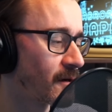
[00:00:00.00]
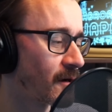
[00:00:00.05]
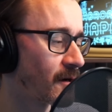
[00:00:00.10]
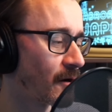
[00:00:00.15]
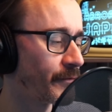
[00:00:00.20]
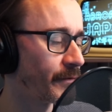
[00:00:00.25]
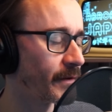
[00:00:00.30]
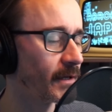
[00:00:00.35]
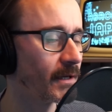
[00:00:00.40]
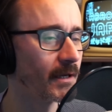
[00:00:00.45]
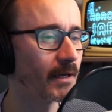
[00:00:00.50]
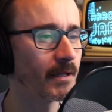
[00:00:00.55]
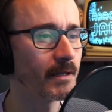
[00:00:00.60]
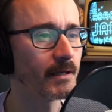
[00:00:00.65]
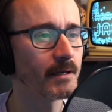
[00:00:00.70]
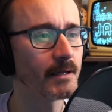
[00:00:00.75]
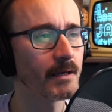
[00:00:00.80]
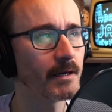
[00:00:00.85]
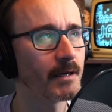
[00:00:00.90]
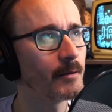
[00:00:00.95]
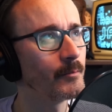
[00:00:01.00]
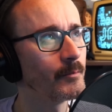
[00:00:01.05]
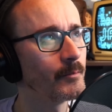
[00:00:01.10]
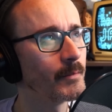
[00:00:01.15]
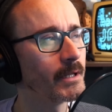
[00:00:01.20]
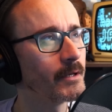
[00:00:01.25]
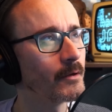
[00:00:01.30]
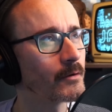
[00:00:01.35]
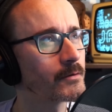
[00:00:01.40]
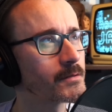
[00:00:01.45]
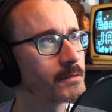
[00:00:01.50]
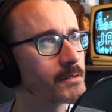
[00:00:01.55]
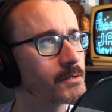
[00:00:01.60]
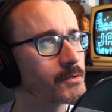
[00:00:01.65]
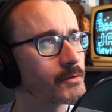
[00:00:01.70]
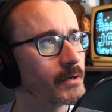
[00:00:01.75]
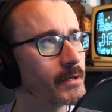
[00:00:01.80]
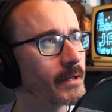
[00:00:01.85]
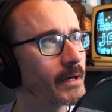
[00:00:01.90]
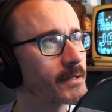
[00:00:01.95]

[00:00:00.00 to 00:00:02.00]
coffee in Oxford Street.